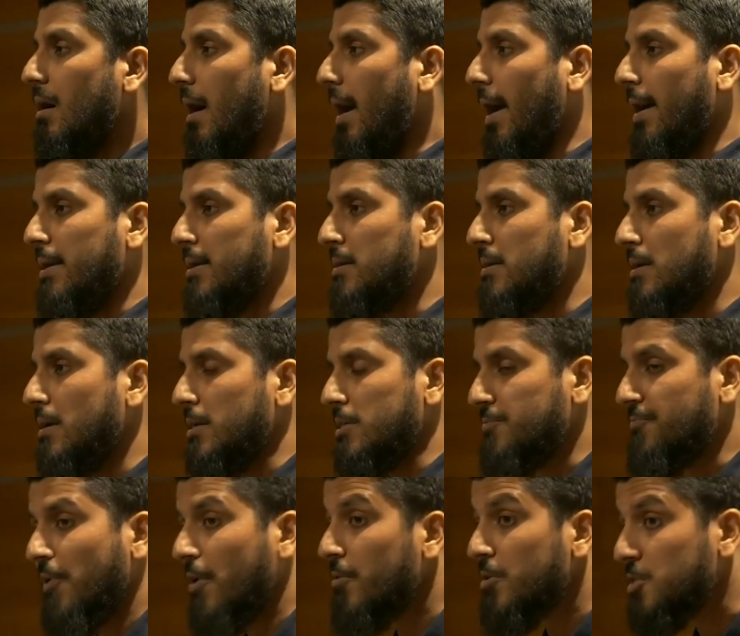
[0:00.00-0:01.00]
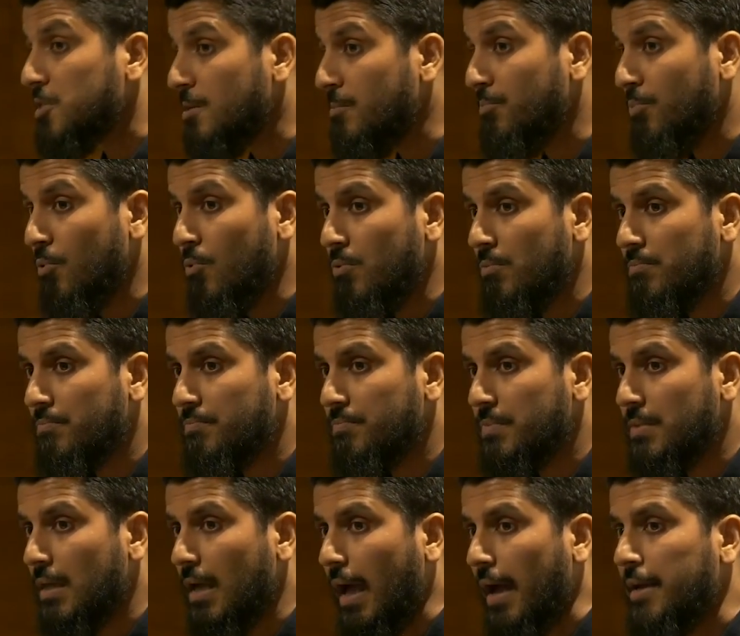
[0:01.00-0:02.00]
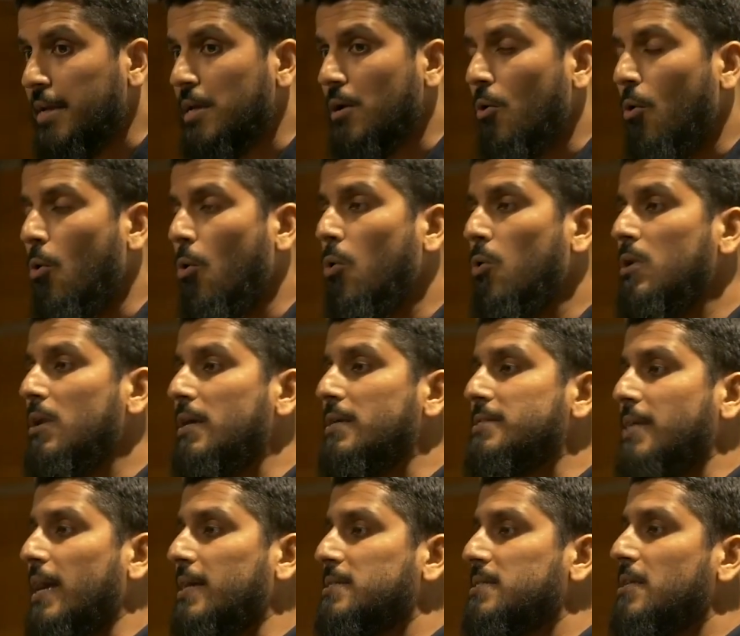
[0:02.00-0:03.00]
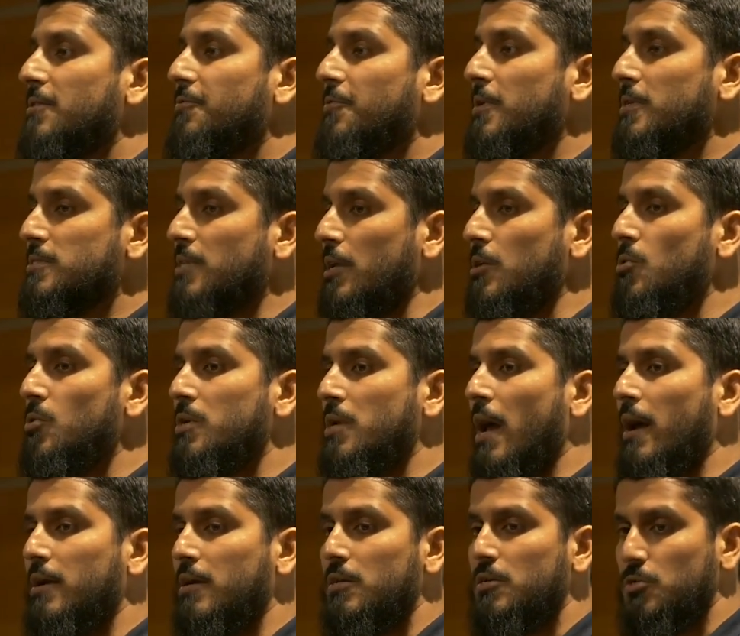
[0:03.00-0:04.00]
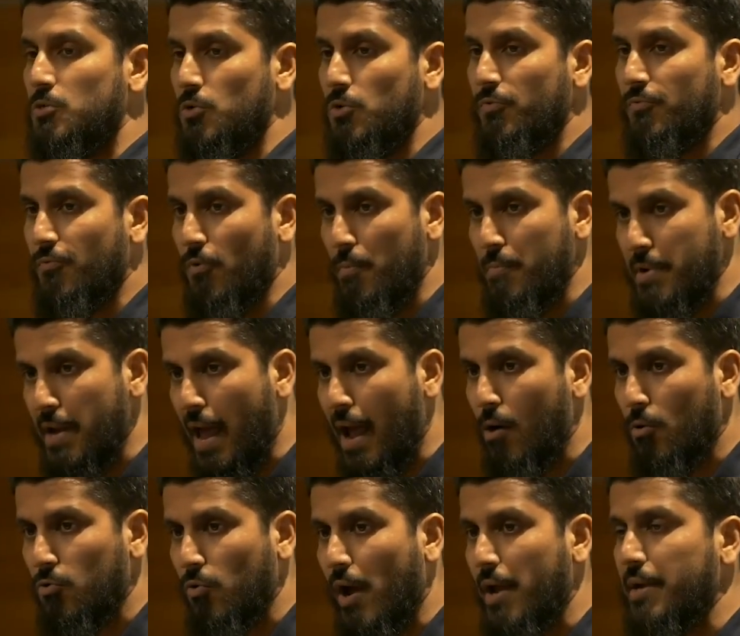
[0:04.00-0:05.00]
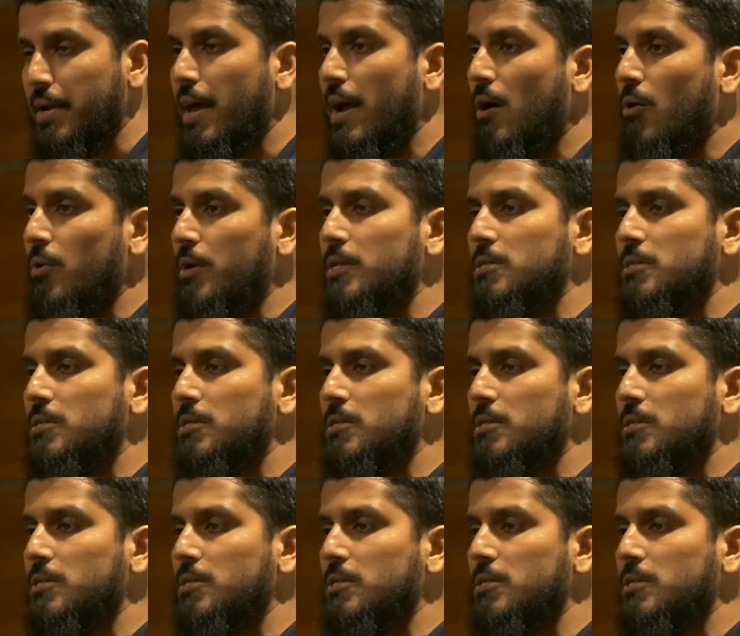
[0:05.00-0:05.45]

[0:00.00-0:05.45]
And it's very simple. And it all is actually things that you and I can do from now, right now.